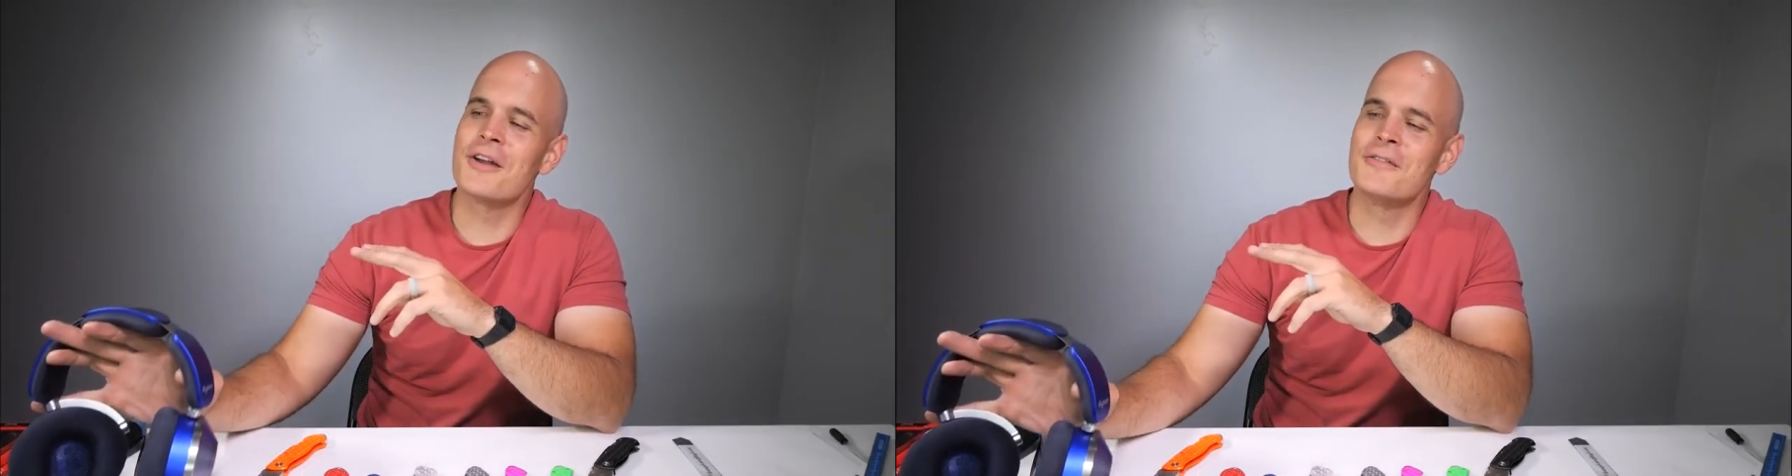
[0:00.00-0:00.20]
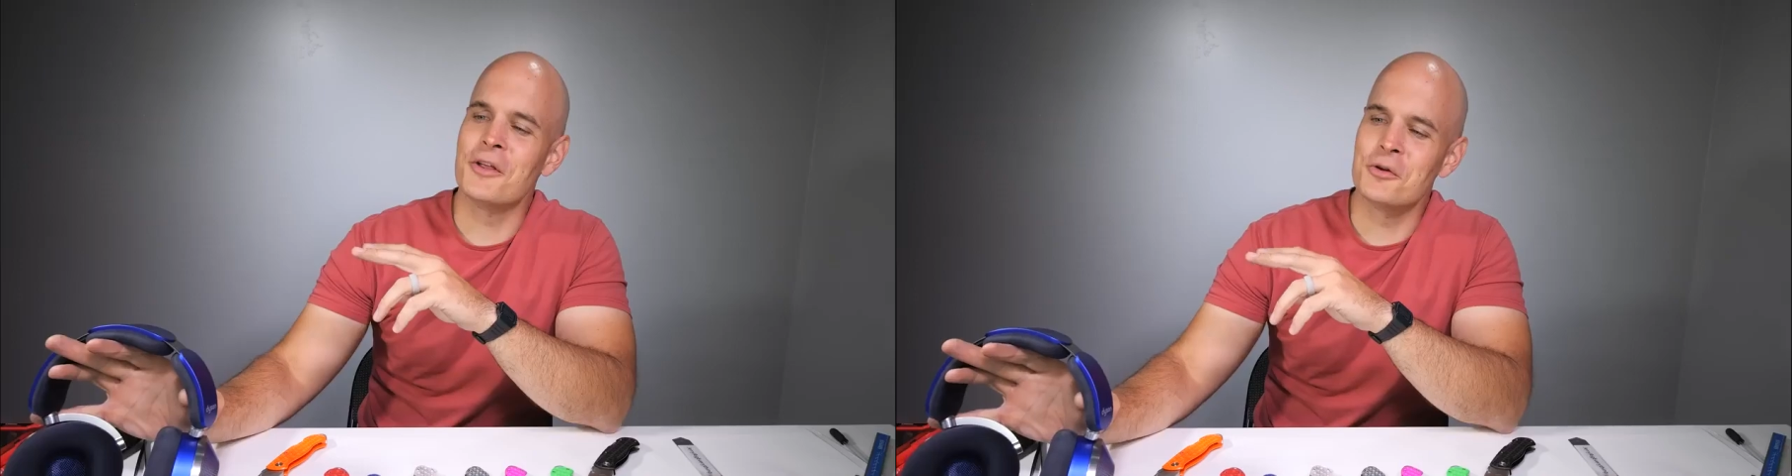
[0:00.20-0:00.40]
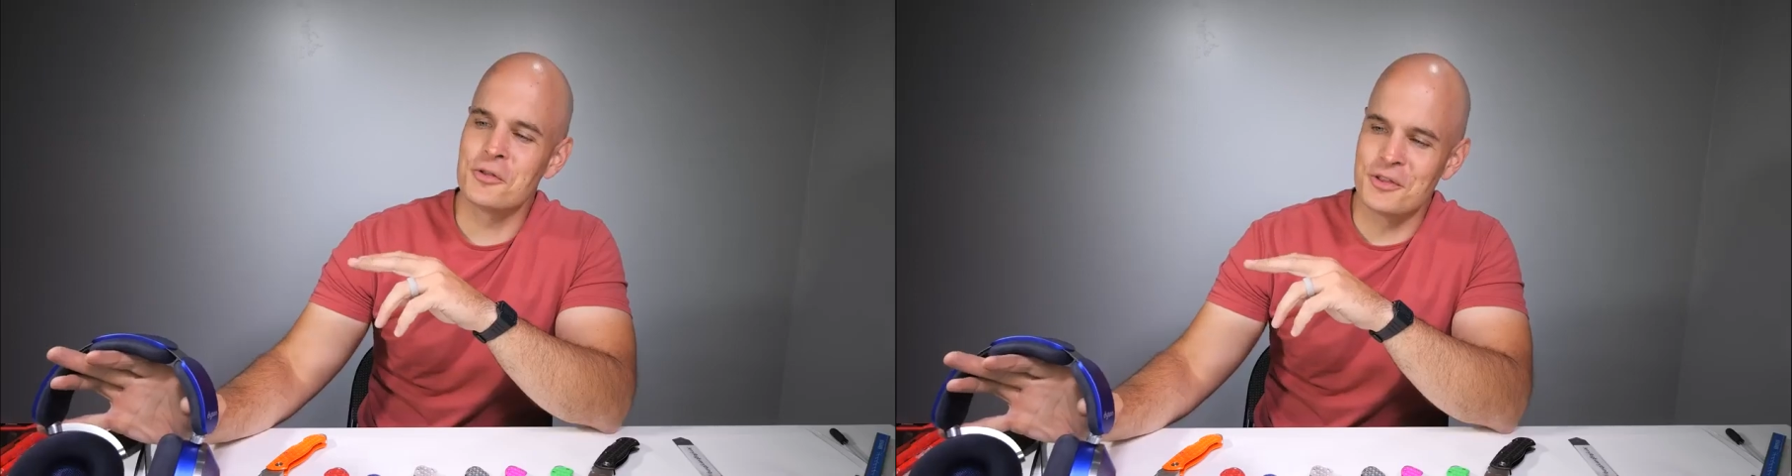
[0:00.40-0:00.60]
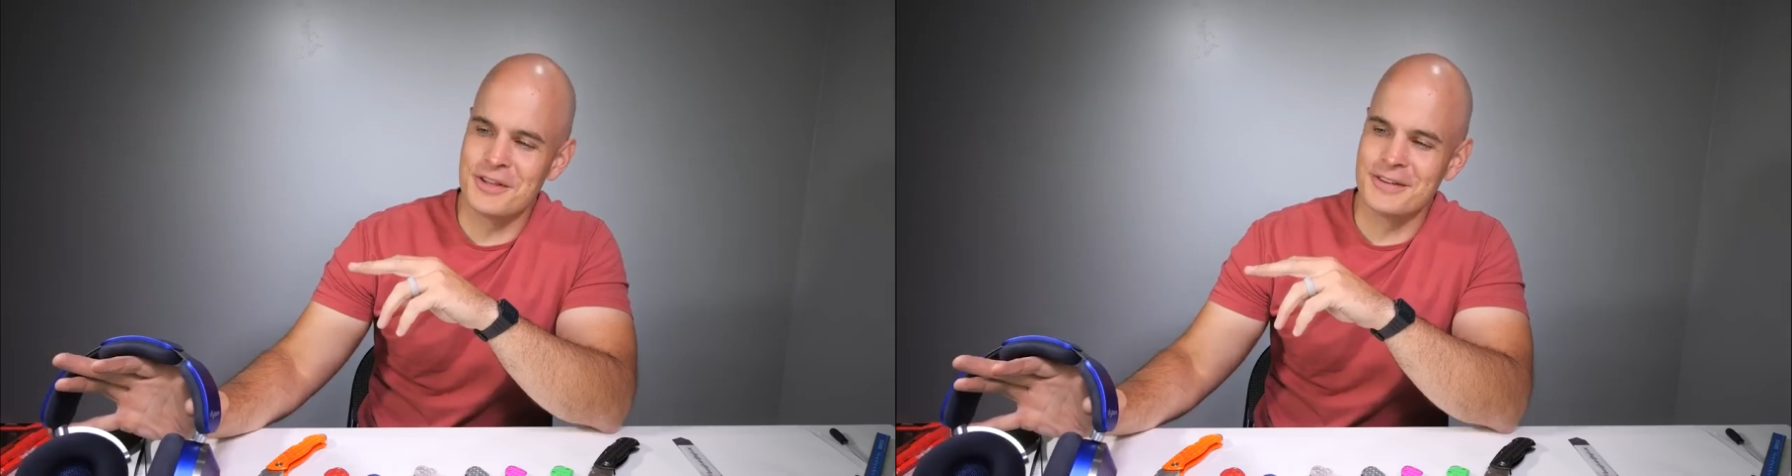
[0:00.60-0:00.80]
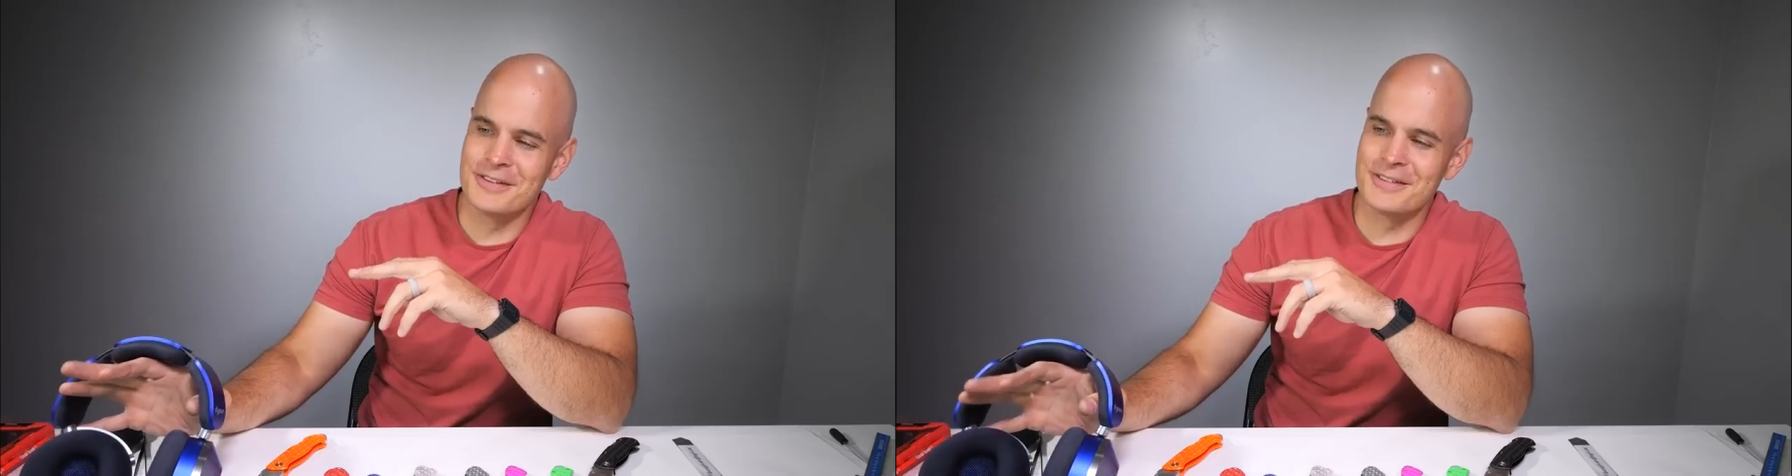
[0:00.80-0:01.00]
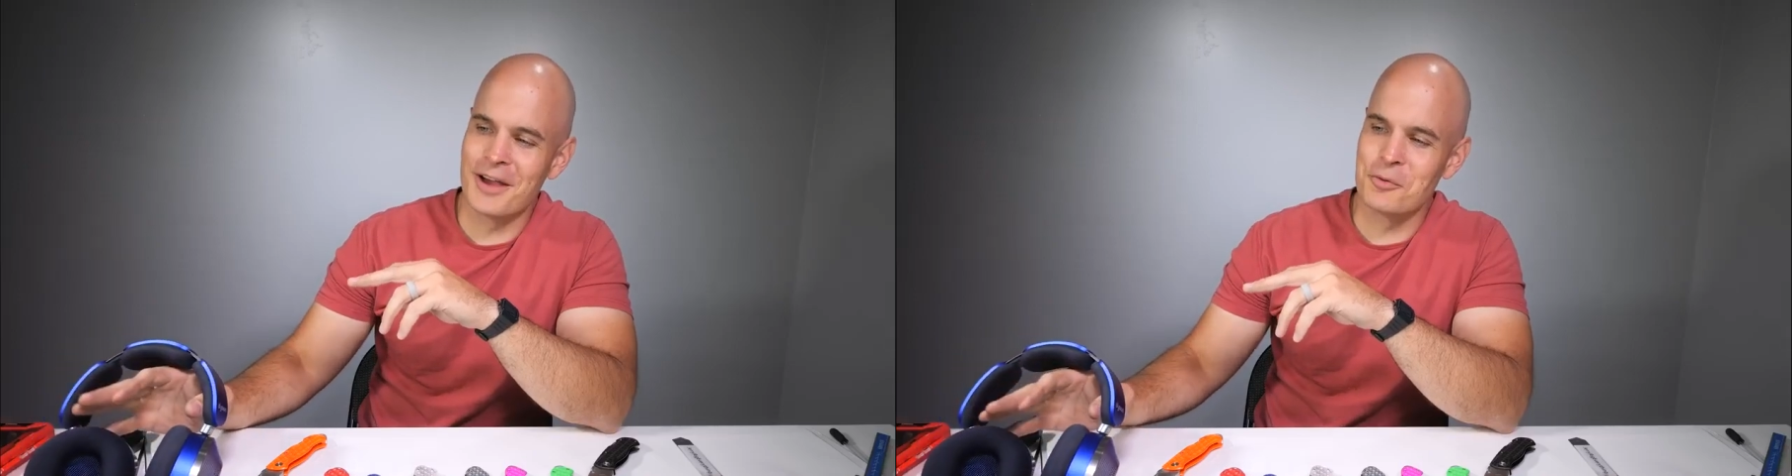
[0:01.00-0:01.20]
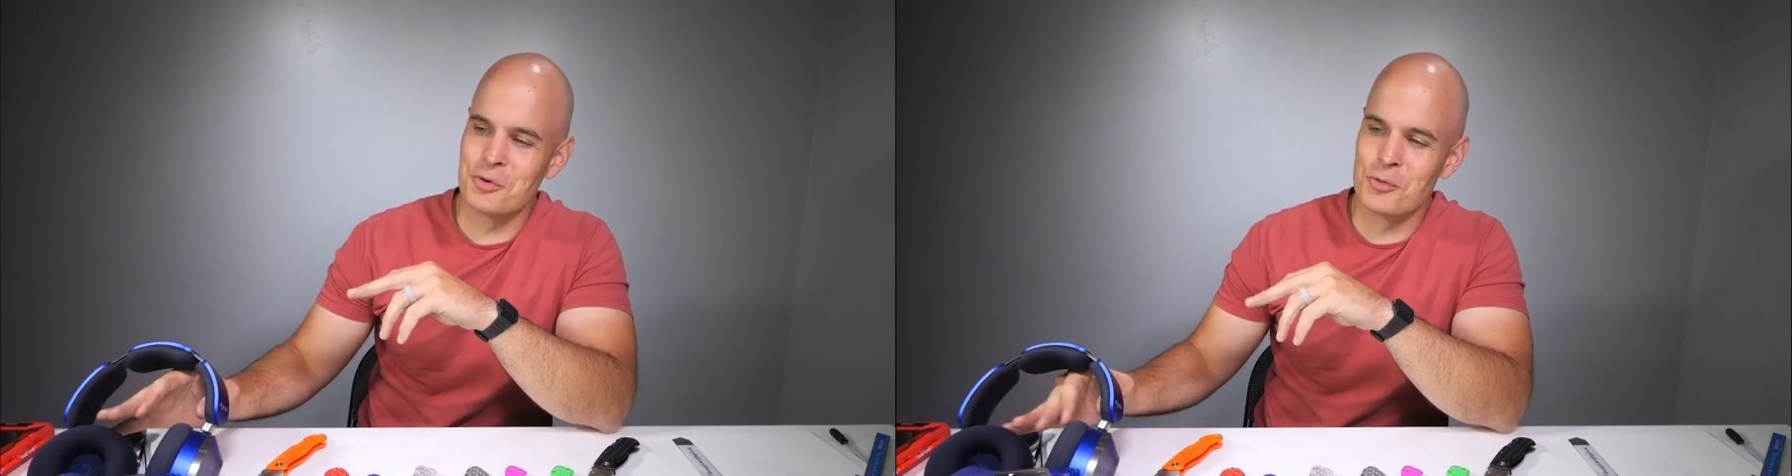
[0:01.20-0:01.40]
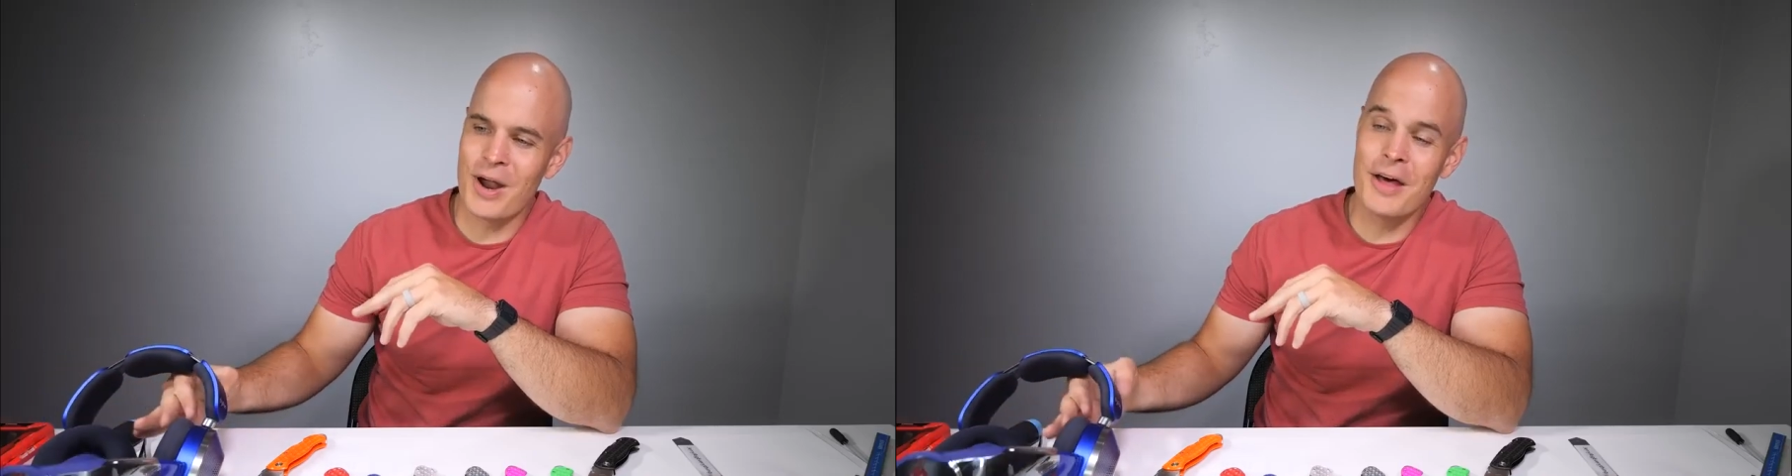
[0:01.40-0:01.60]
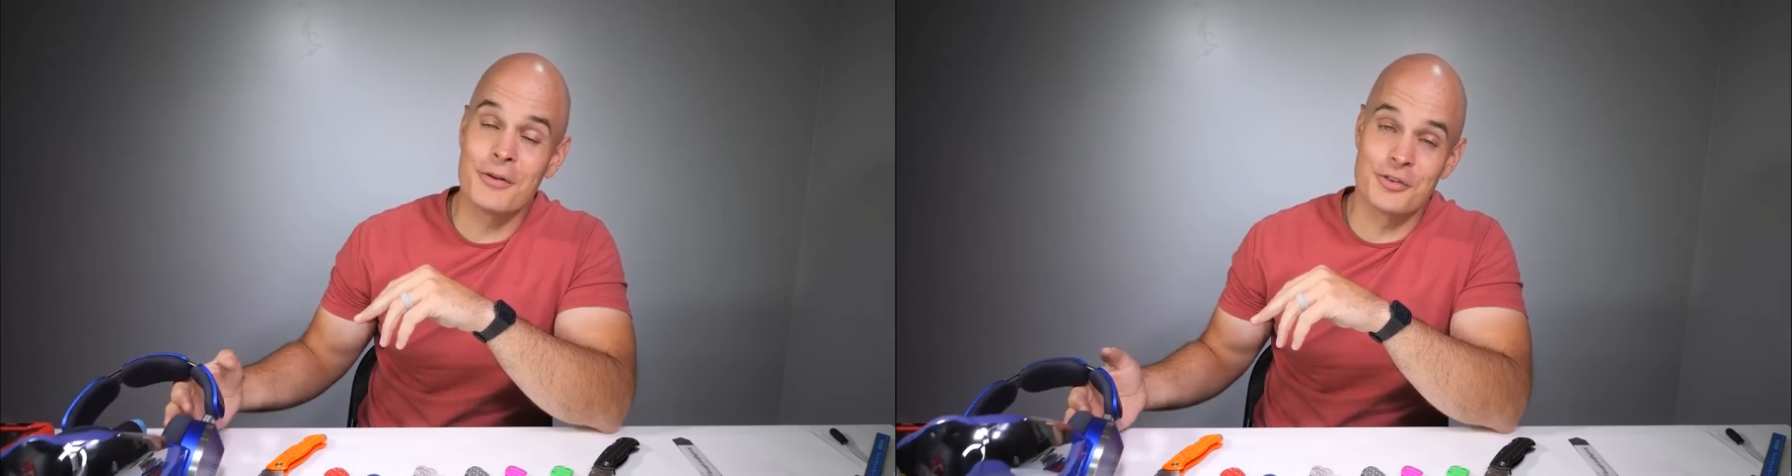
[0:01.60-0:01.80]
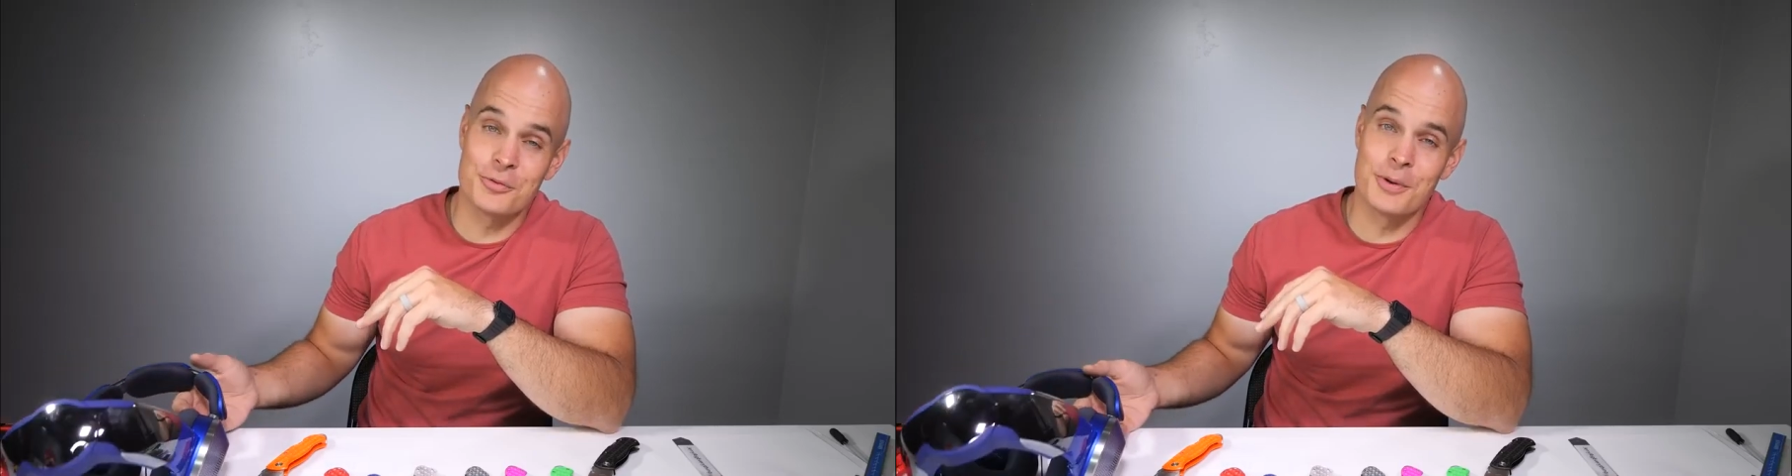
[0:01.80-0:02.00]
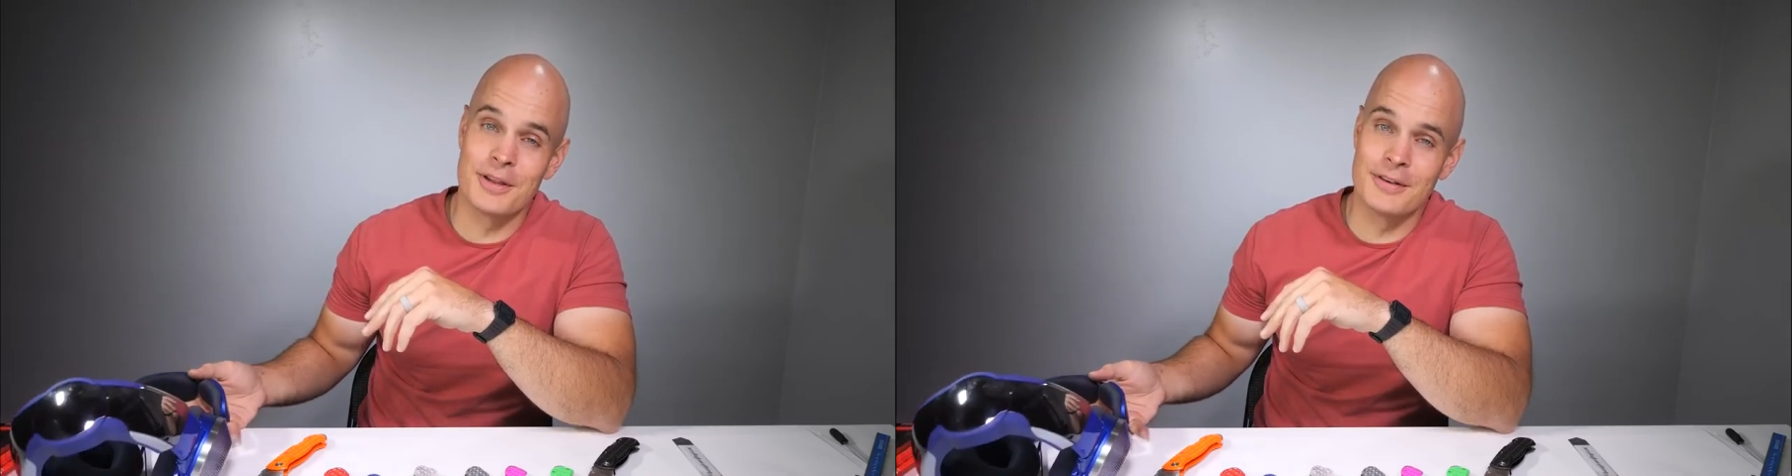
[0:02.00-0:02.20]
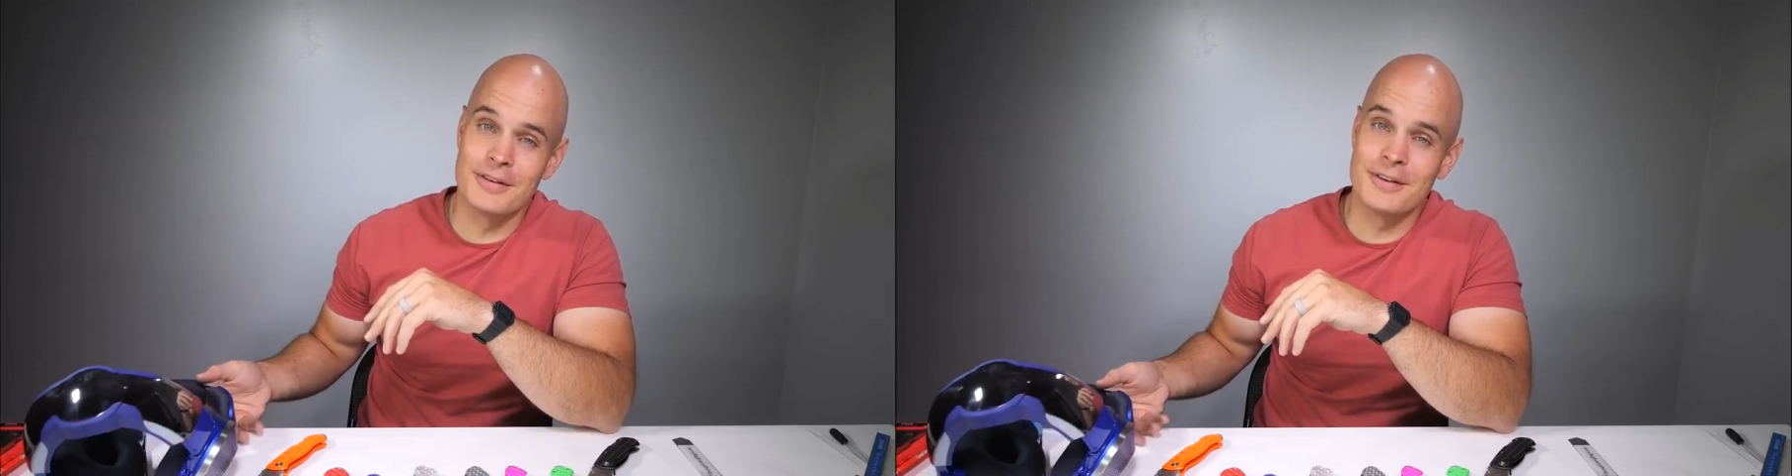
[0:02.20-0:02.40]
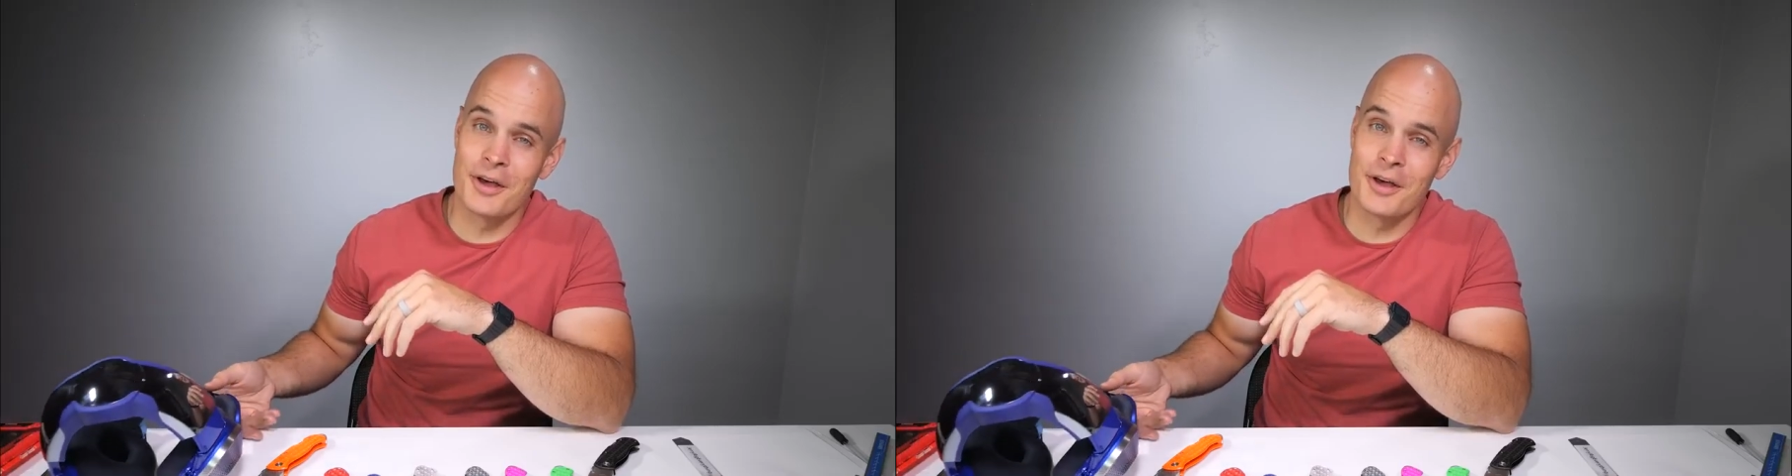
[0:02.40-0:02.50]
of other things I would rather spend